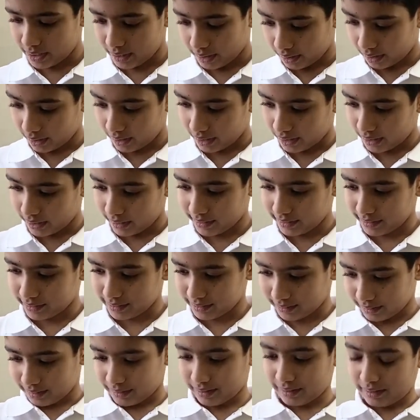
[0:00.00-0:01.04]
And
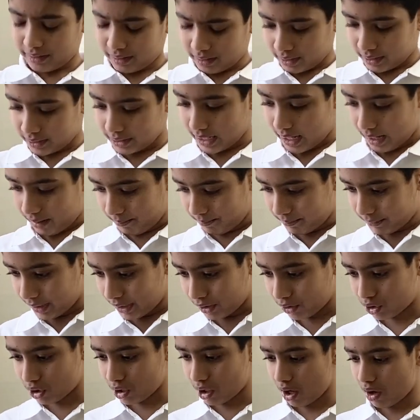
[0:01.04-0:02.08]
yeah,
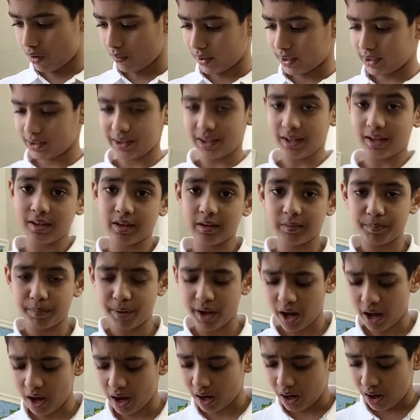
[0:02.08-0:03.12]
so in this
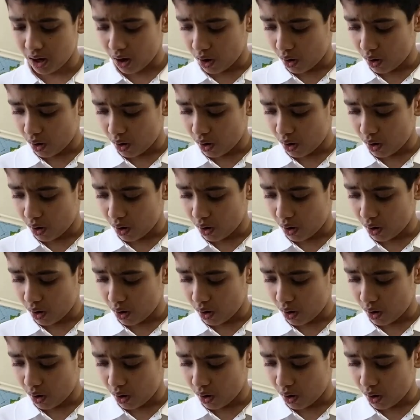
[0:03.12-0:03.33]
bot,